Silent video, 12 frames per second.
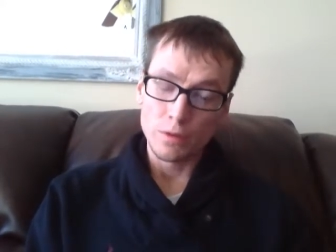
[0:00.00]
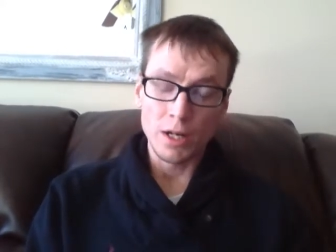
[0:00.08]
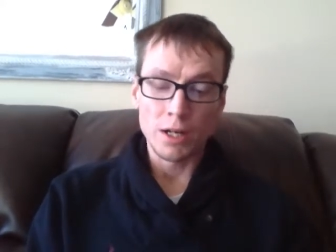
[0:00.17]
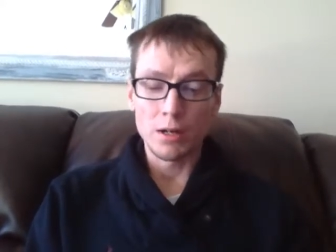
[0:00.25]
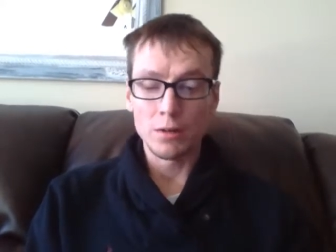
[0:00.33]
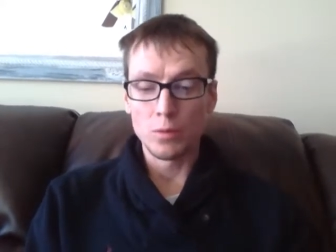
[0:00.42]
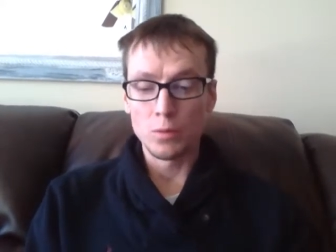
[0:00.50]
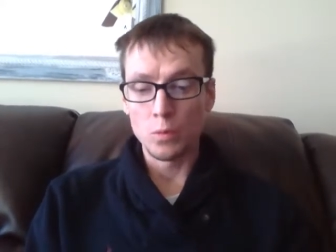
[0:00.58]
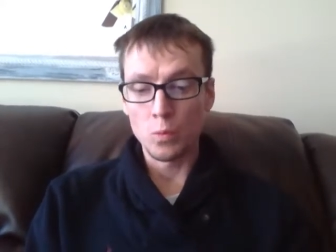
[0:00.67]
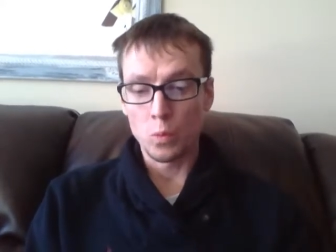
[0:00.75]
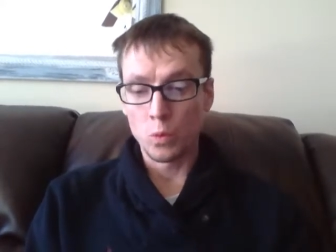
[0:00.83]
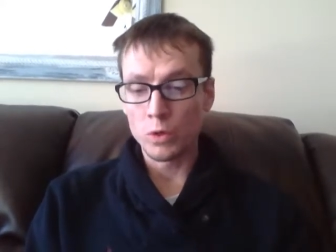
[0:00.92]

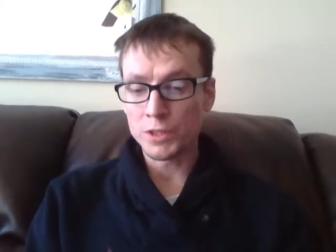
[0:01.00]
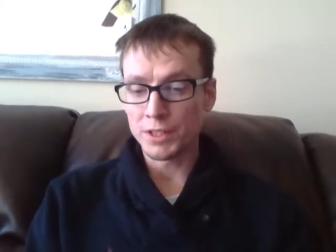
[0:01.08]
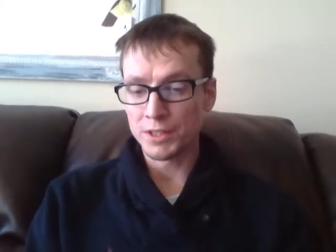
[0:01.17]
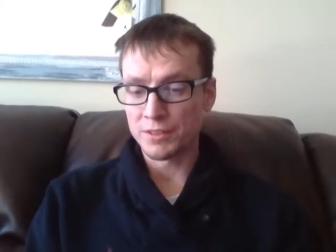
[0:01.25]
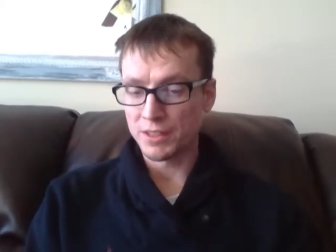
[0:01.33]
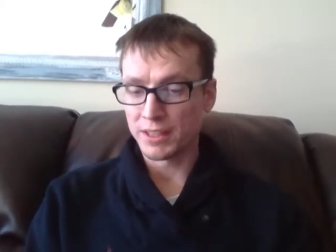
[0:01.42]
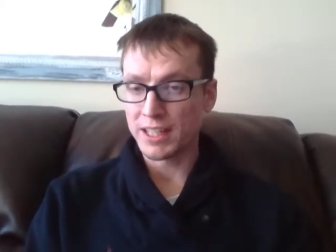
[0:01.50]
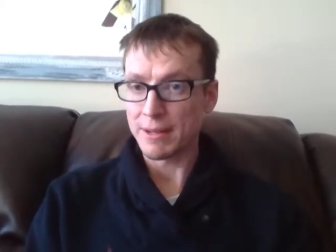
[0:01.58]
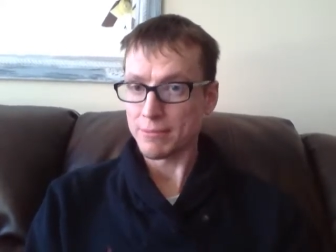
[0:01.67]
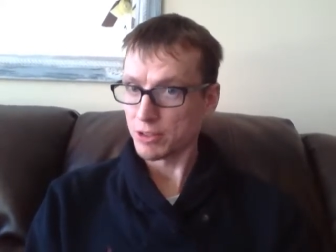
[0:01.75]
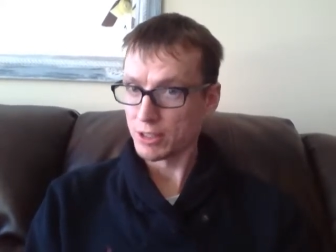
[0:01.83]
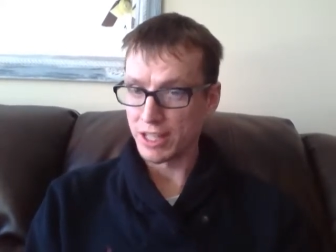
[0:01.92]
One is
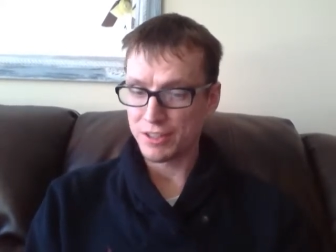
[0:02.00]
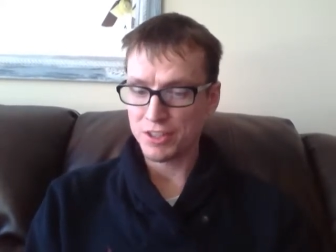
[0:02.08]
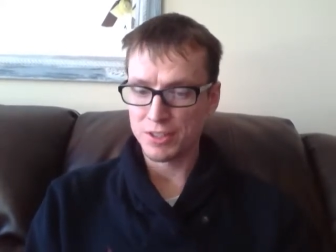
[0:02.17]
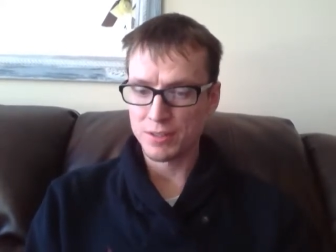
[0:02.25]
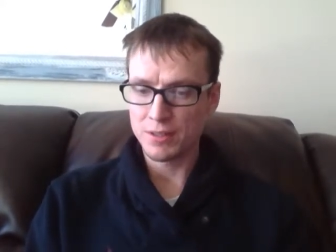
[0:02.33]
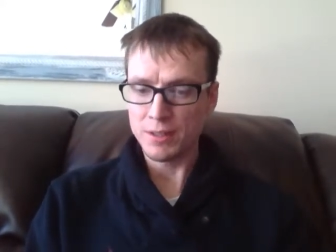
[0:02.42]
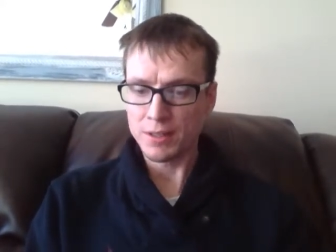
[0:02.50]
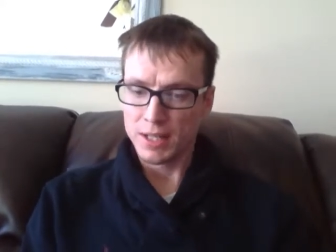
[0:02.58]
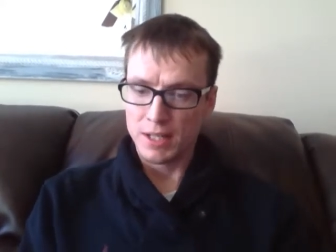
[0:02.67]
encapsulation.